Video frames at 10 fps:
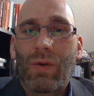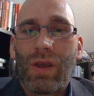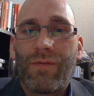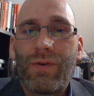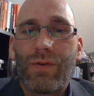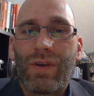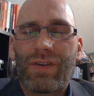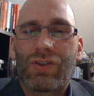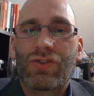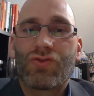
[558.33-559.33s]
if you give
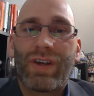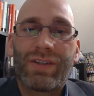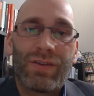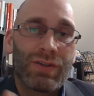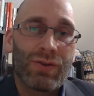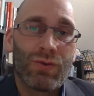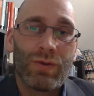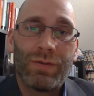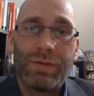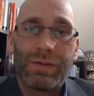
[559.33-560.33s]
it straight to the
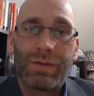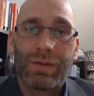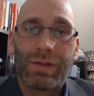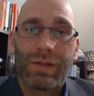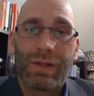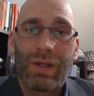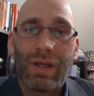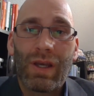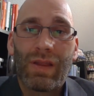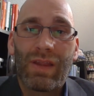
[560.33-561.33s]
school,
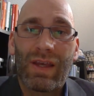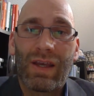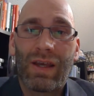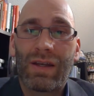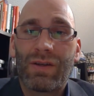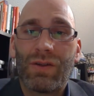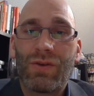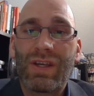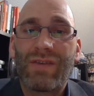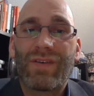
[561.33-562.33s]
then you
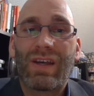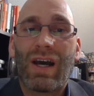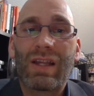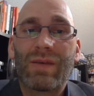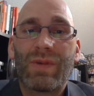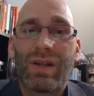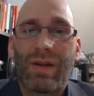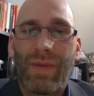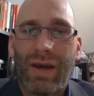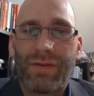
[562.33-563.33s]
can give unlimited
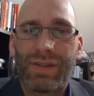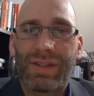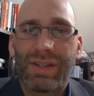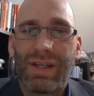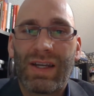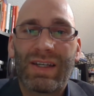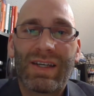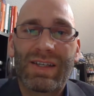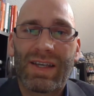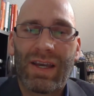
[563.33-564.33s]
amounts and it
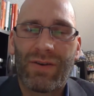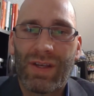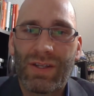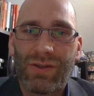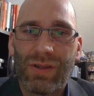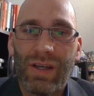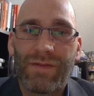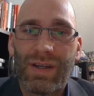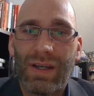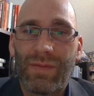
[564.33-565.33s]
doesn't count against your
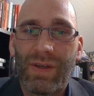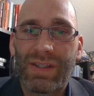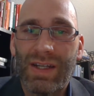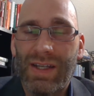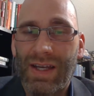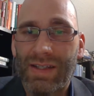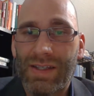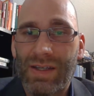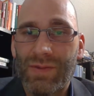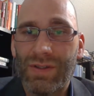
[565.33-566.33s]
lifetime estate tax
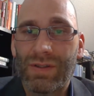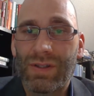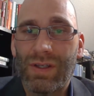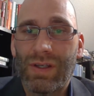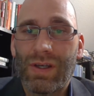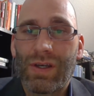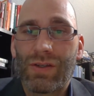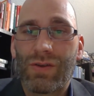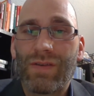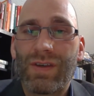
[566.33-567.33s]
exemption.
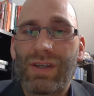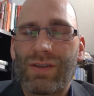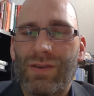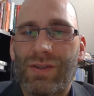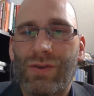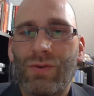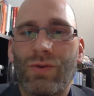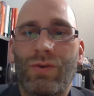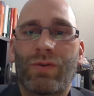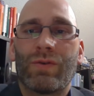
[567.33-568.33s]
So giving it to the
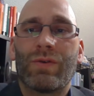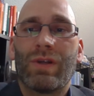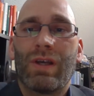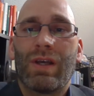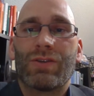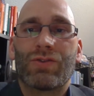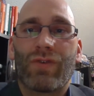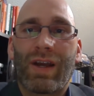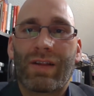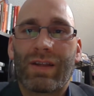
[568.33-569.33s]
school
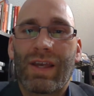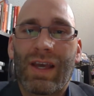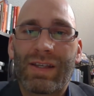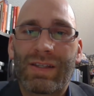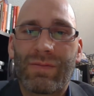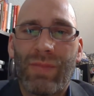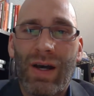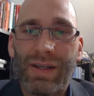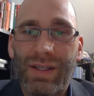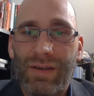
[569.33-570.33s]
directly has some
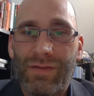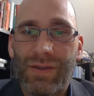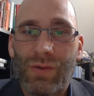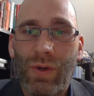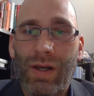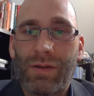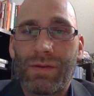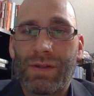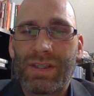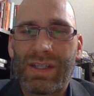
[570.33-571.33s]
positives as
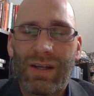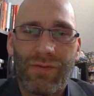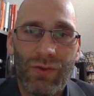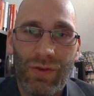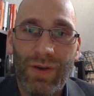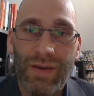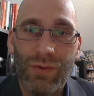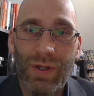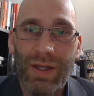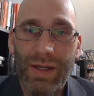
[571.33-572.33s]
well, instead of through the
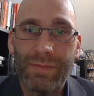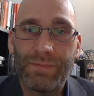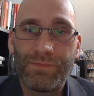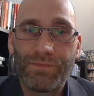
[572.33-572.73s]
529.